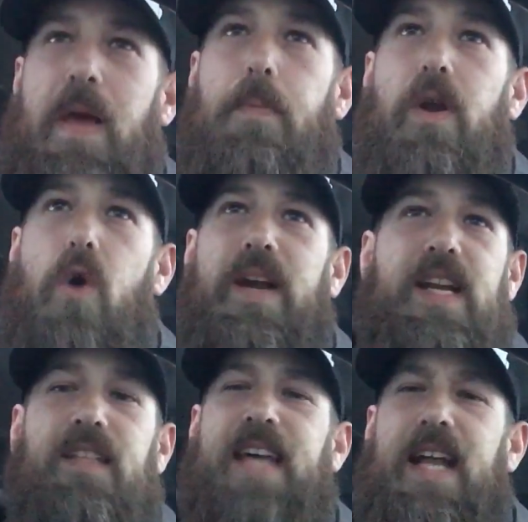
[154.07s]
people don't
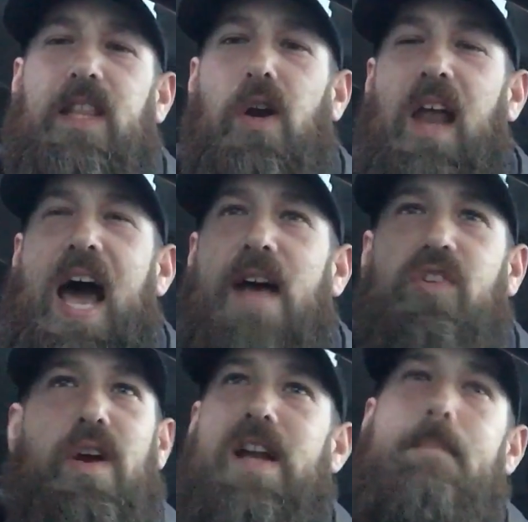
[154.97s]
need to take their
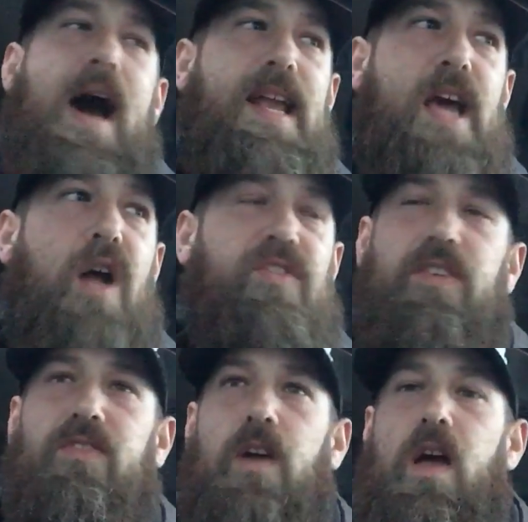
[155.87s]
lives or anybody
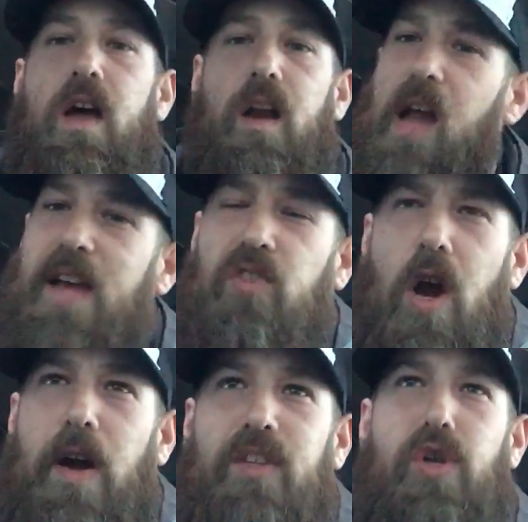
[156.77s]
else's. Life's
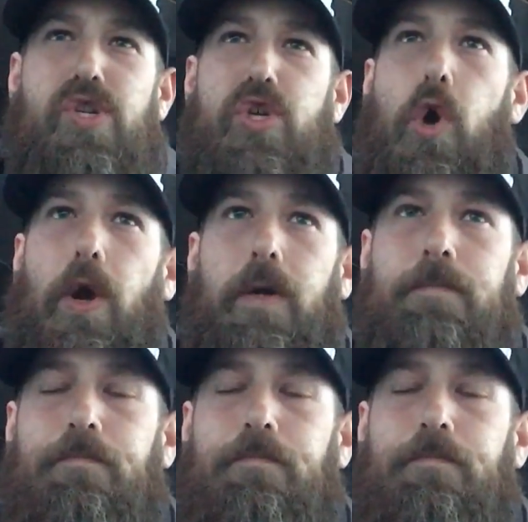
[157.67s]
already too short